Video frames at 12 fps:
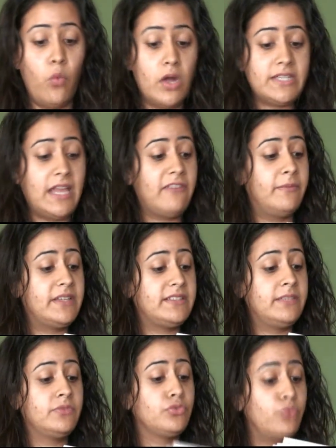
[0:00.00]
What have
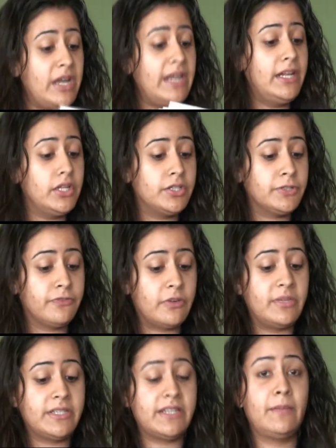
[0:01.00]
Muslims really learned
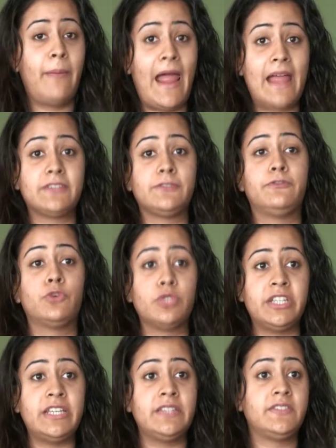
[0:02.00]
from it in the past
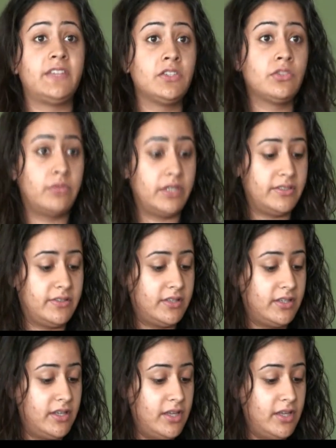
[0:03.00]
14 centuries?